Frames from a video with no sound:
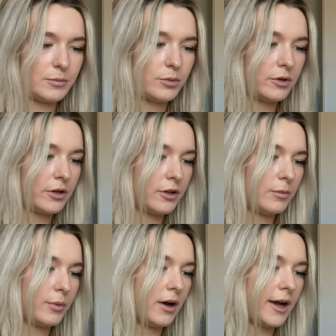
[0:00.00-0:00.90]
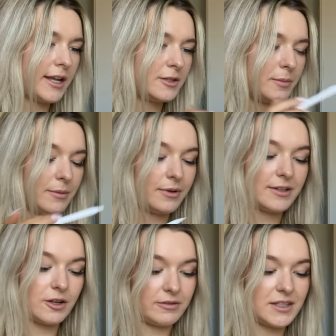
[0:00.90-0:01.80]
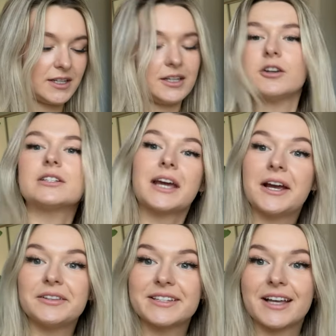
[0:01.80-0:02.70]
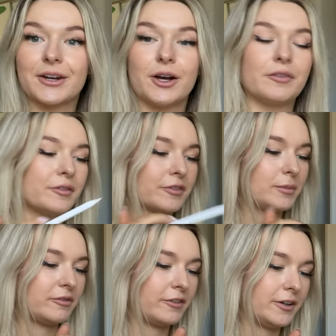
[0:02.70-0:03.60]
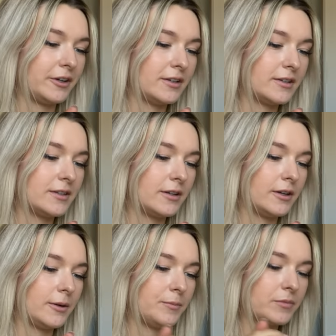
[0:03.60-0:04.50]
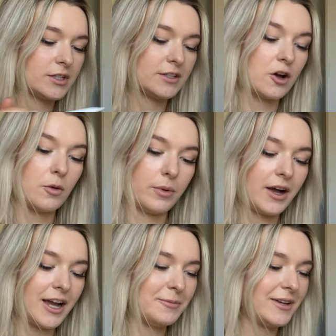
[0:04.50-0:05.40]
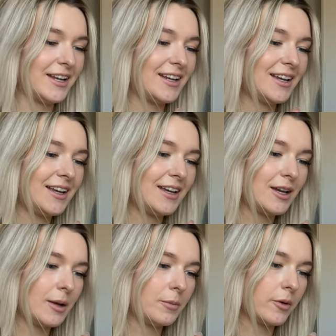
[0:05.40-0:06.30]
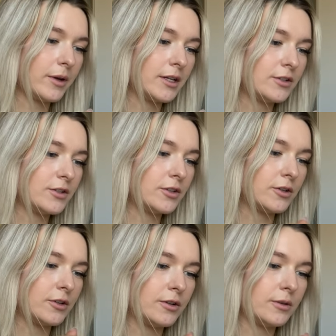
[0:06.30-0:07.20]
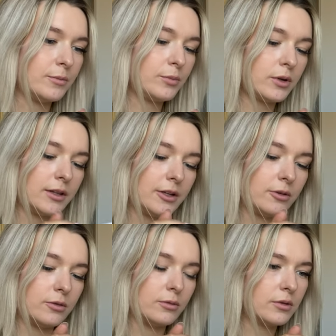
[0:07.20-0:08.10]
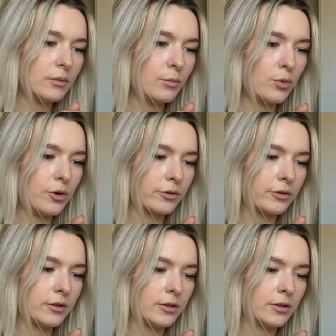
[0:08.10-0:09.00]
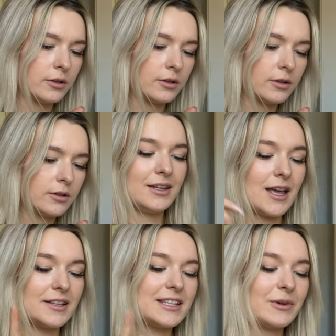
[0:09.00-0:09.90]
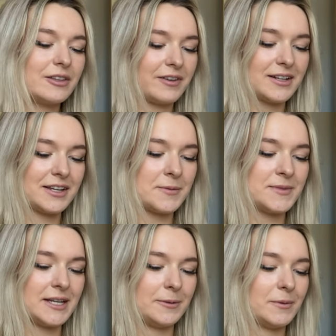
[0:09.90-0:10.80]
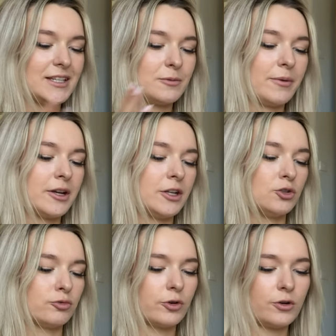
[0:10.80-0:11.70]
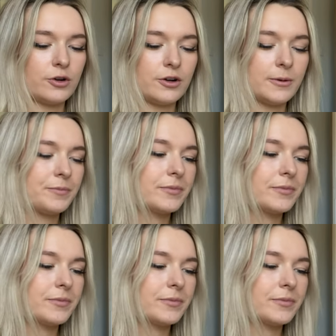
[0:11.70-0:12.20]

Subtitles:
Put her behind me because obviously her tail is cut off from the photo, so she's going behind me. I'm going to put a little border on her. Now this is where the fun comes in. This is where we're going to draw